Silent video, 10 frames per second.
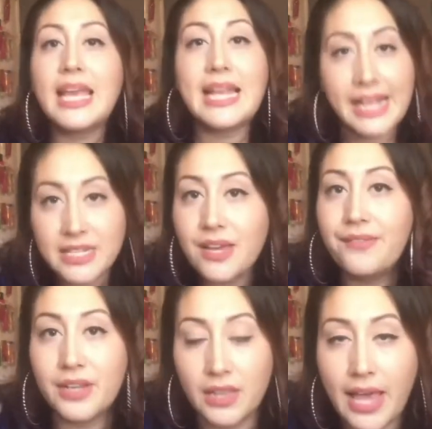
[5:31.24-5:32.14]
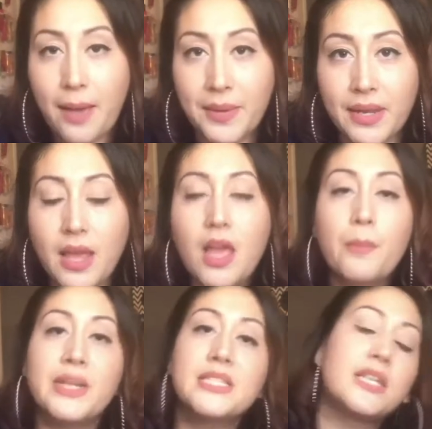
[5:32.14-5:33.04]
It can definitely happen,
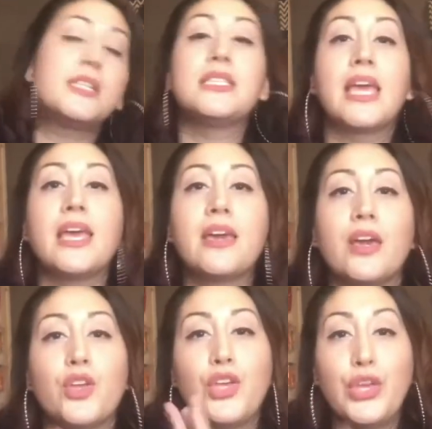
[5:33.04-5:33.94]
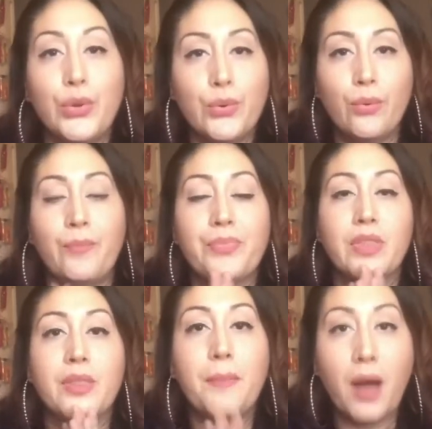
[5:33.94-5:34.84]
but it's gonna take you,
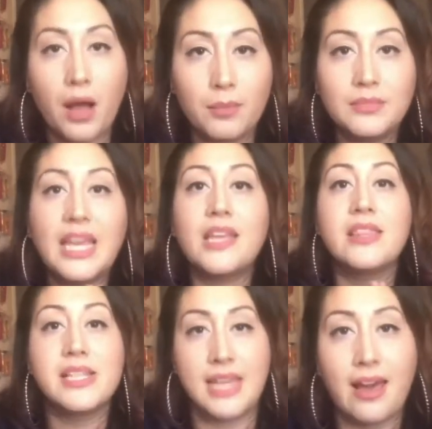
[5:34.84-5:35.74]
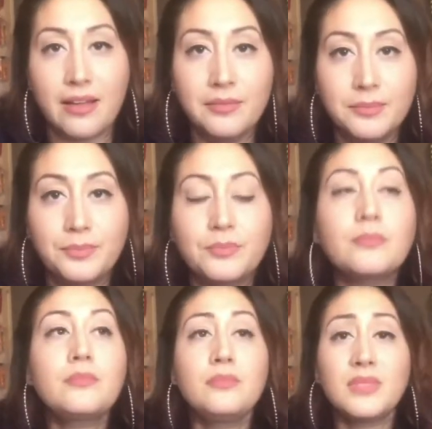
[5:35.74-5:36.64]
the mom and the dad,
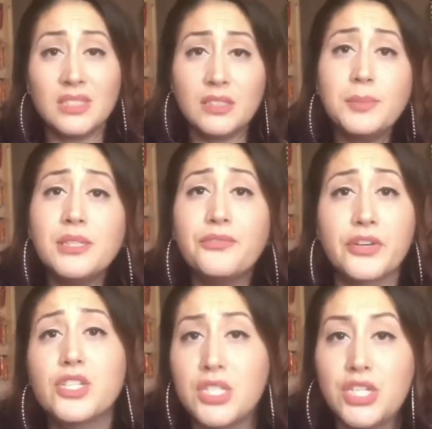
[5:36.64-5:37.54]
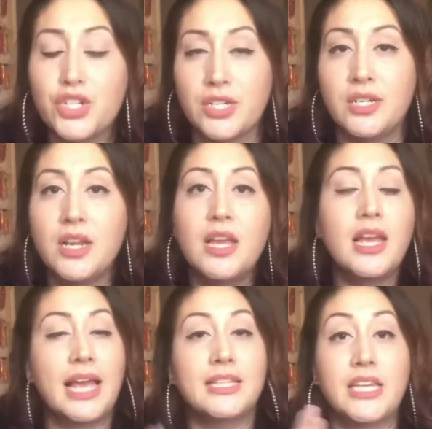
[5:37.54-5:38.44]
to be the first teacher
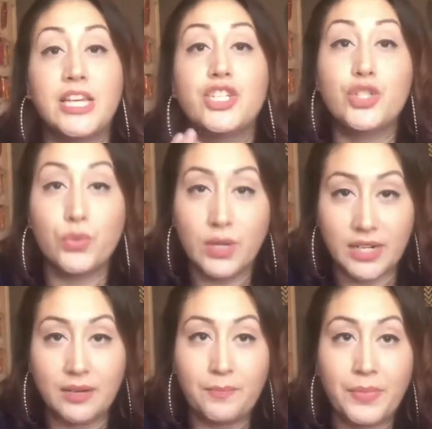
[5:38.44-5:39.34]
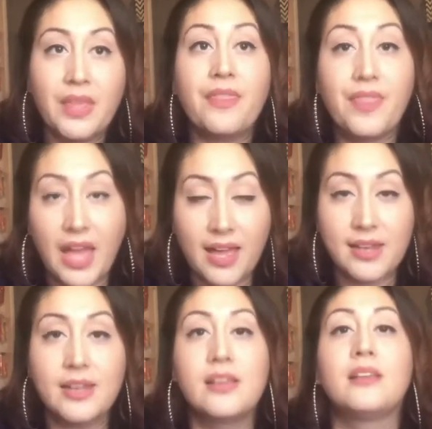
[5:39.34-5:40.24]
and to ensure that
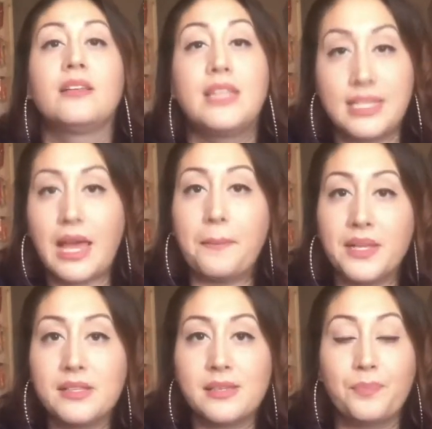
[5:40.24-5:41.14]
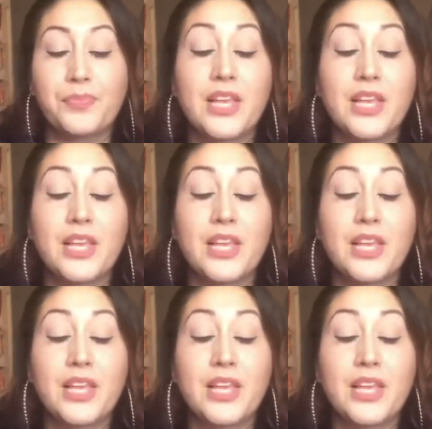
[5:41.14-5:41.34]
this happens.